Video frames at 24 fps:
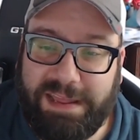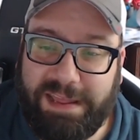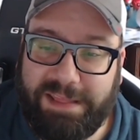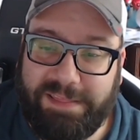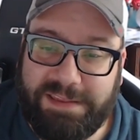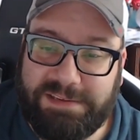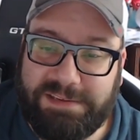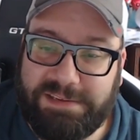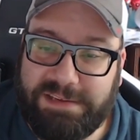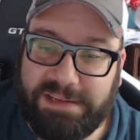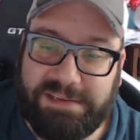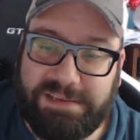And
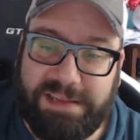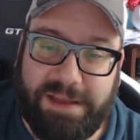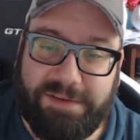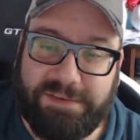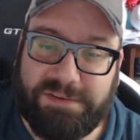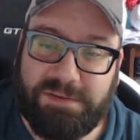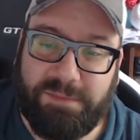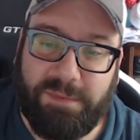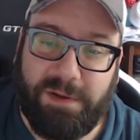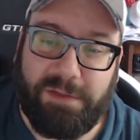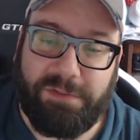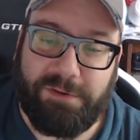this does have
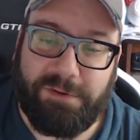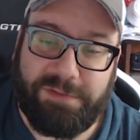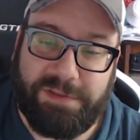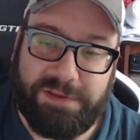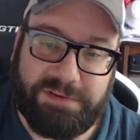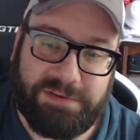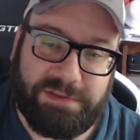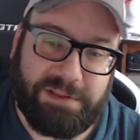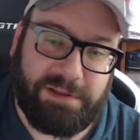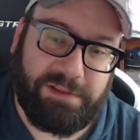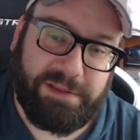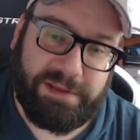some other
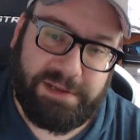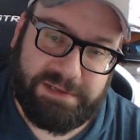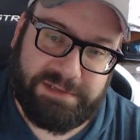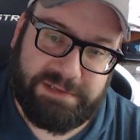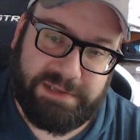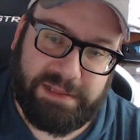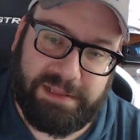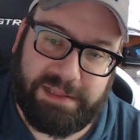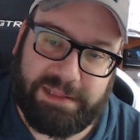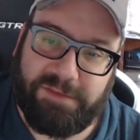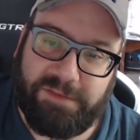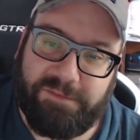things in there, like I
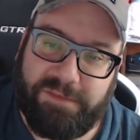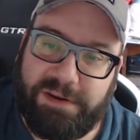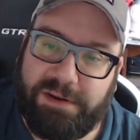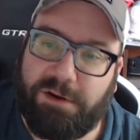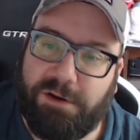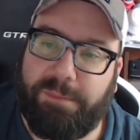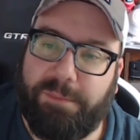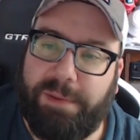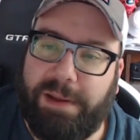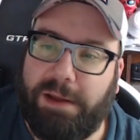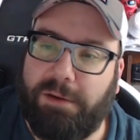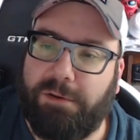said, like the
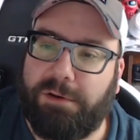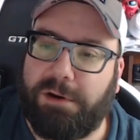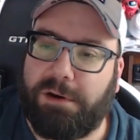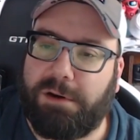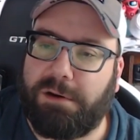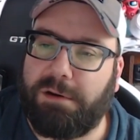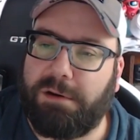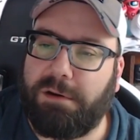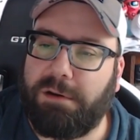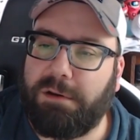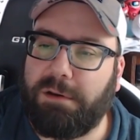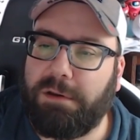vinegar
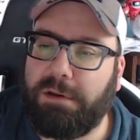powder